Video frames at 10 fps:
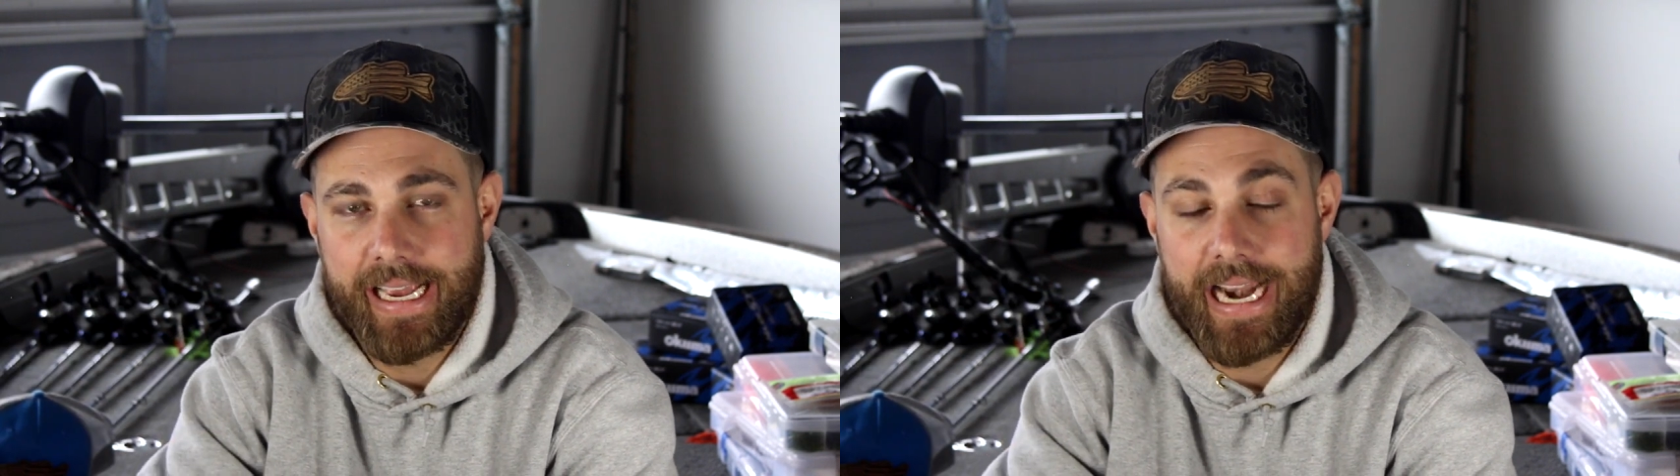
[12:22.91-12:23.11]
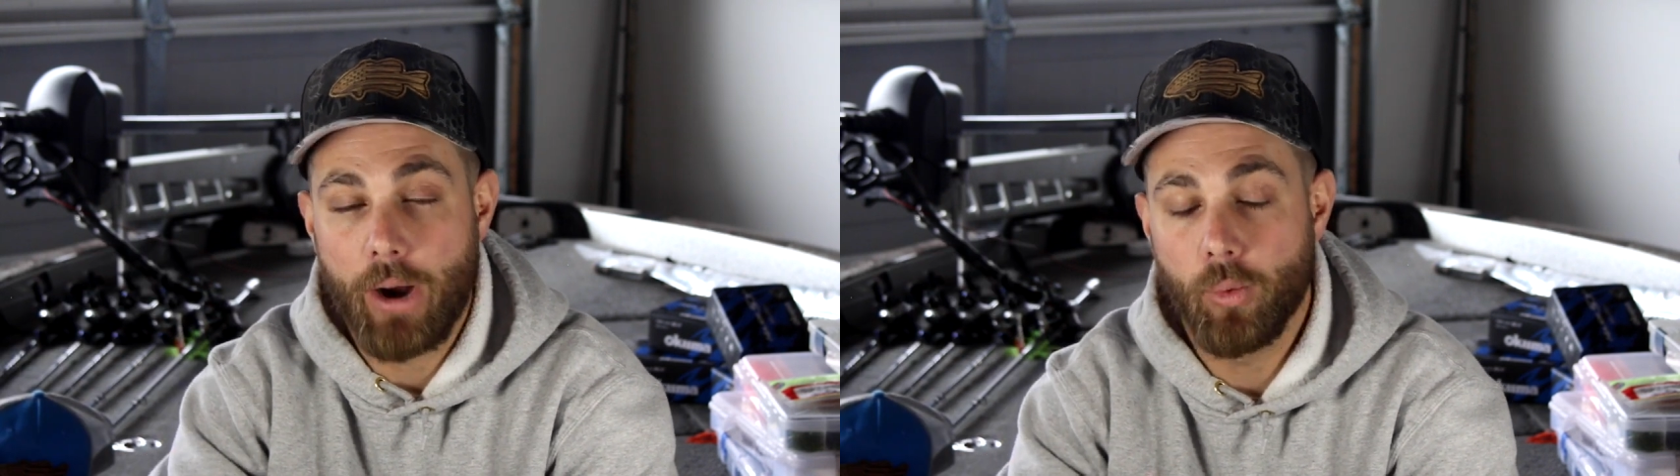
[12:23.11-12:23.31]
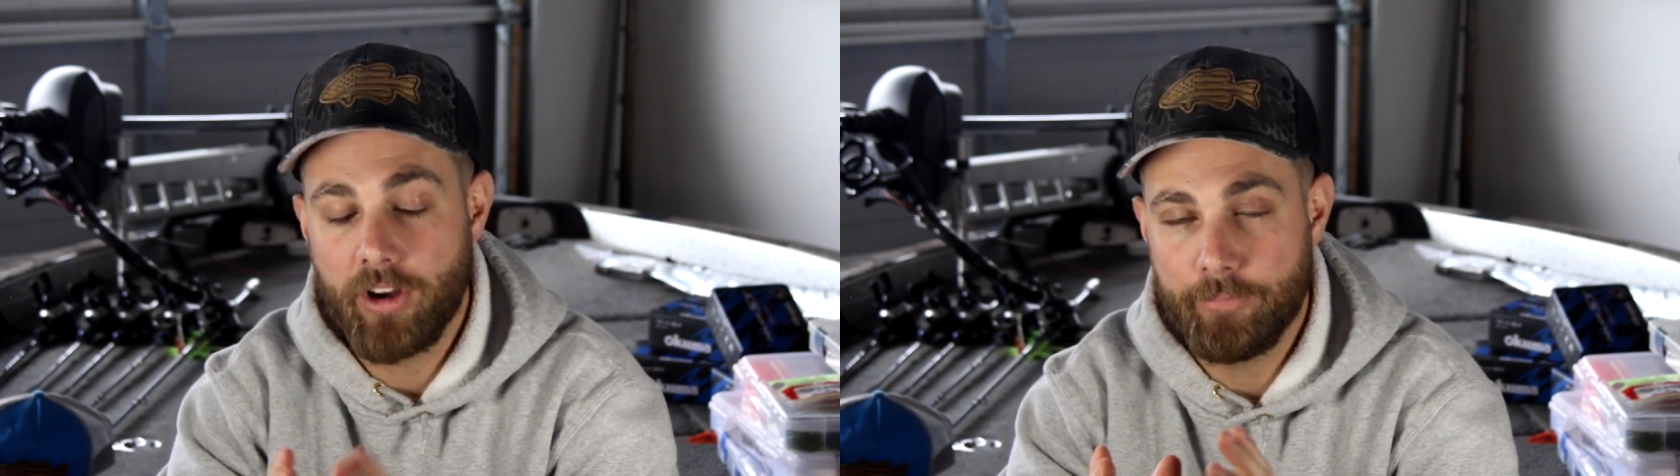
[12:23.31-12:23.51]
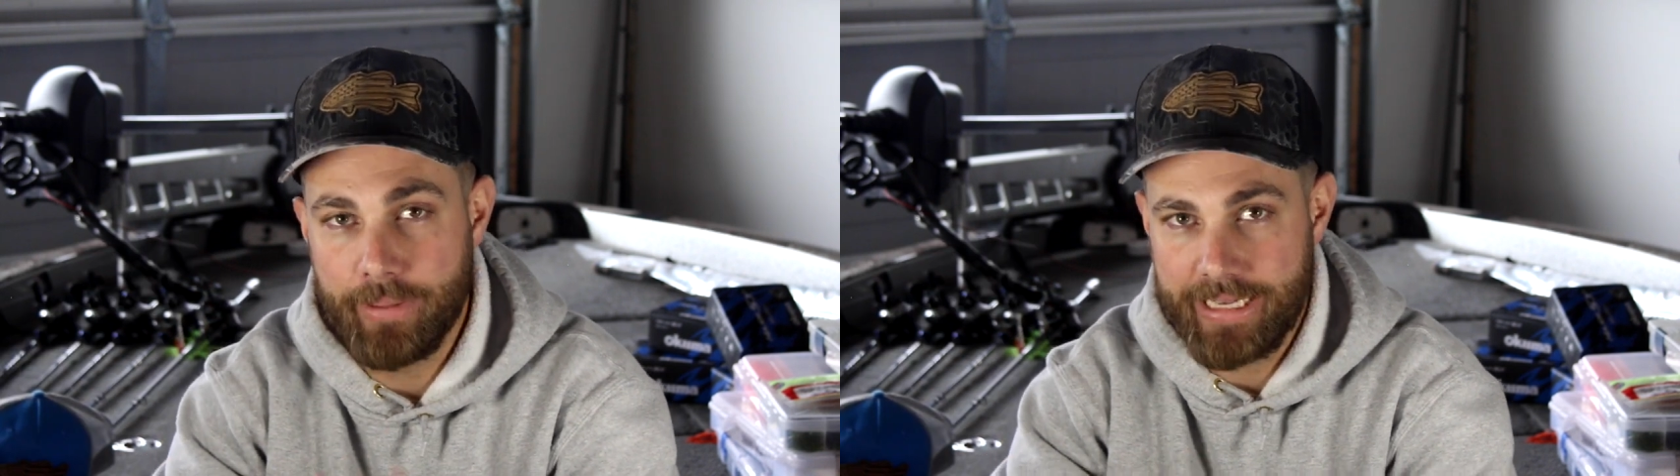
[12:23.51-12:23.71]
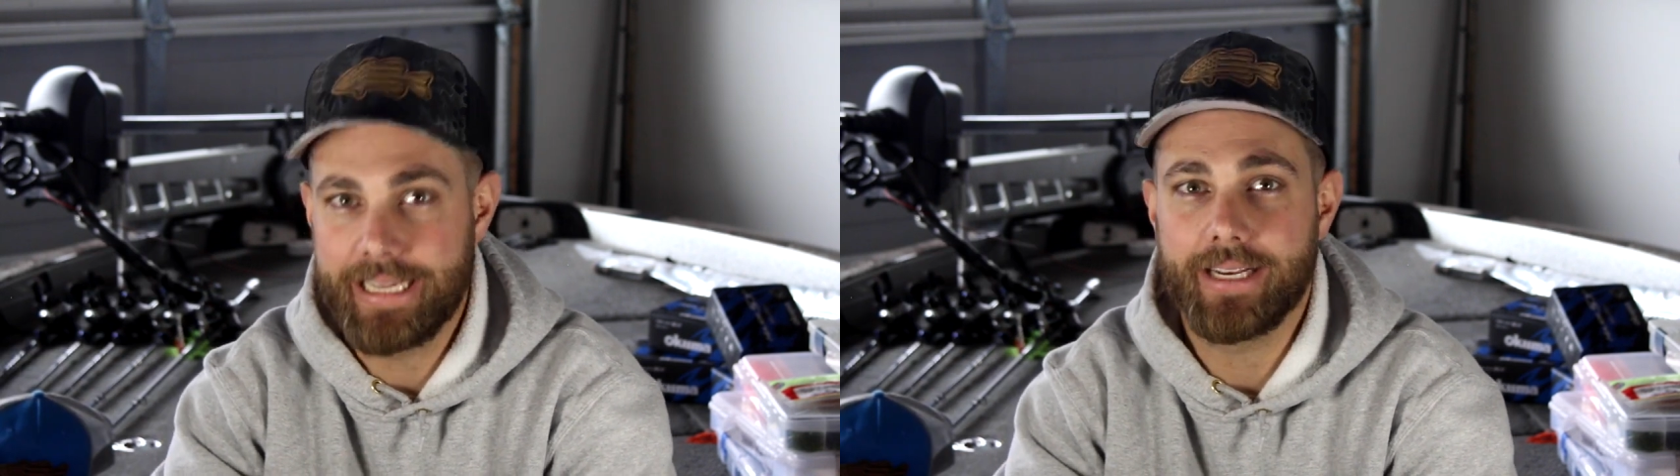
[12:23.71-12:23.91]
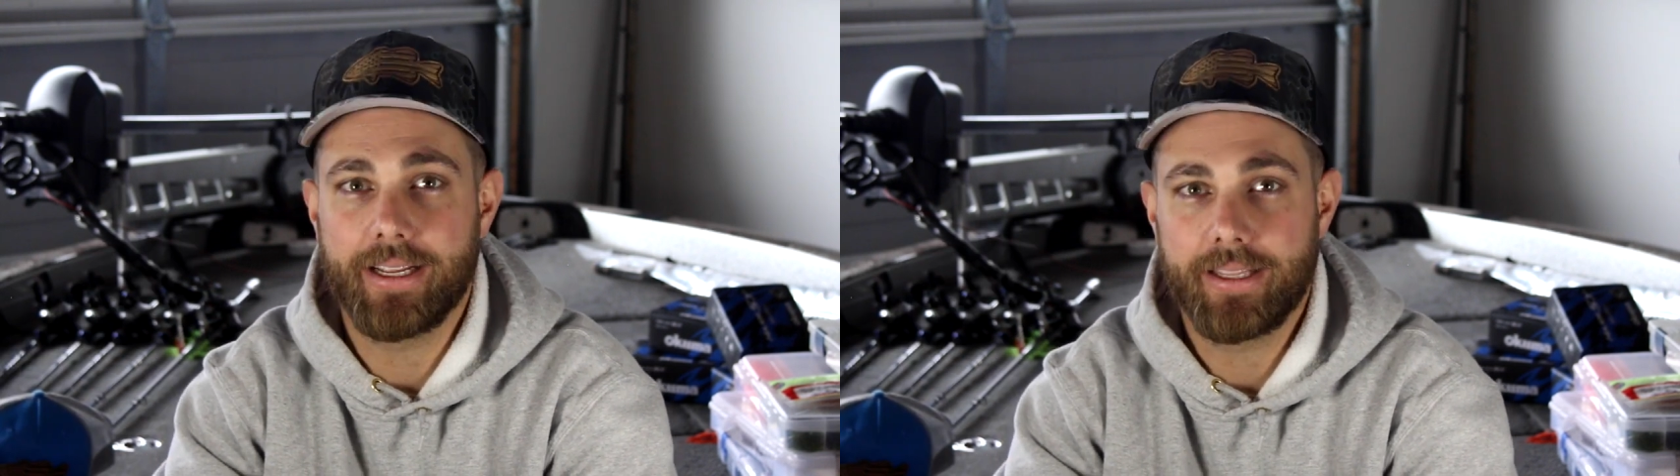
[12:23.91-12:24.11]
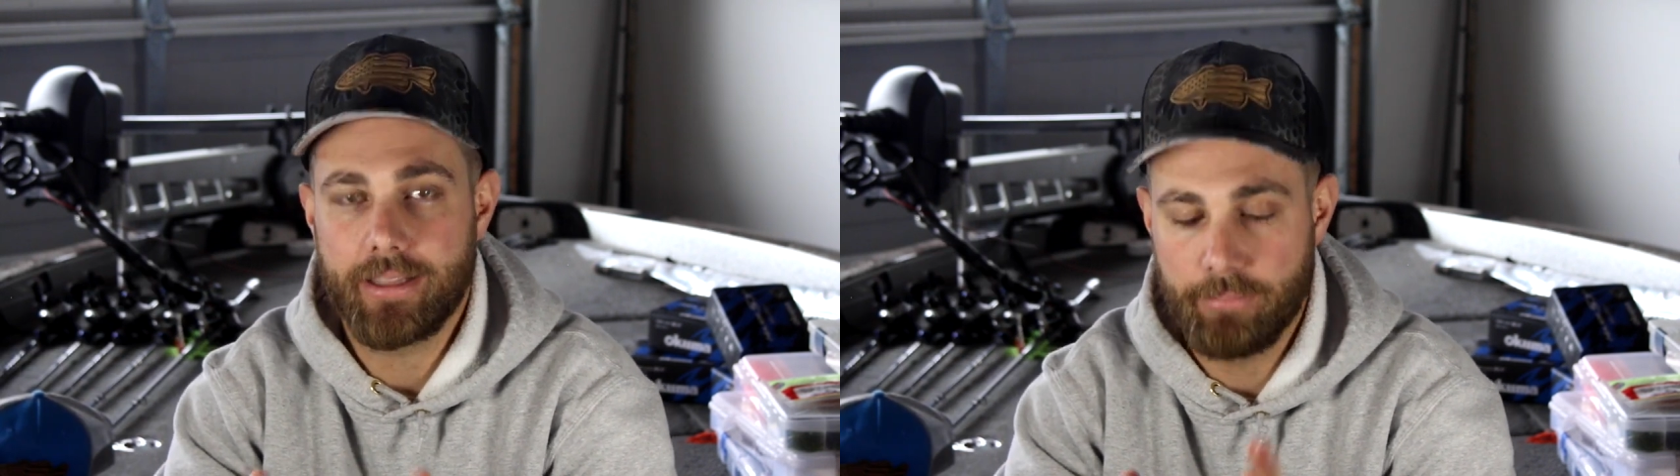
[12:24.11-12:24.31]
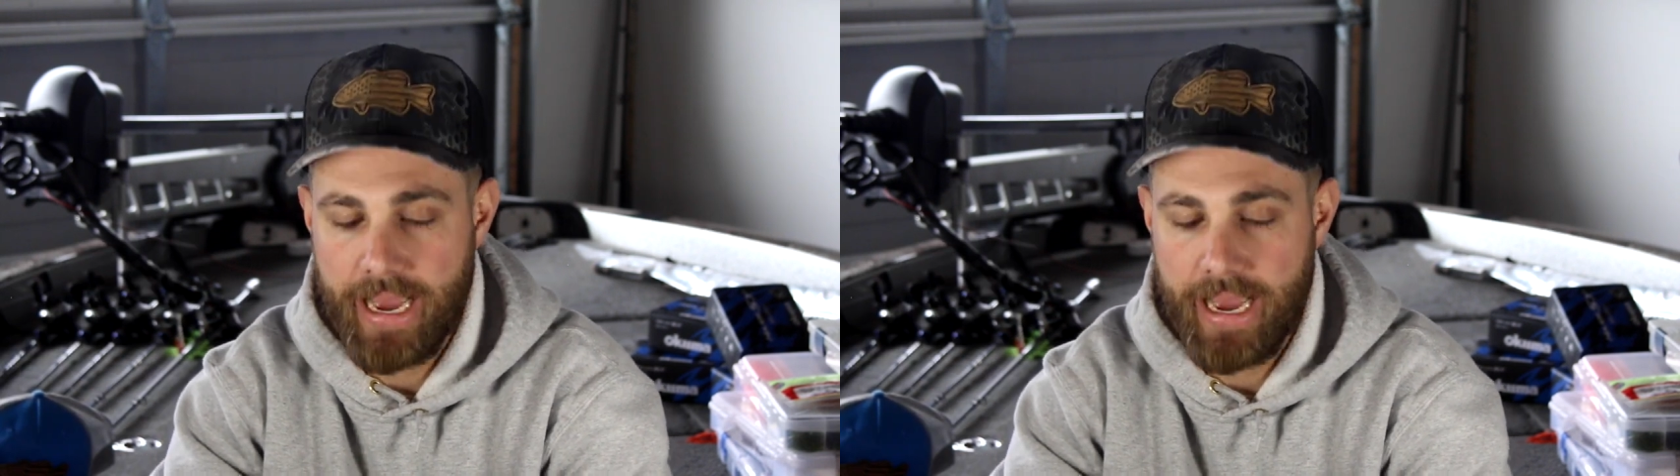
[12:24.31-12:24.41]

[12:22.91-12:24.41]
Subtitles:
and I would have been in the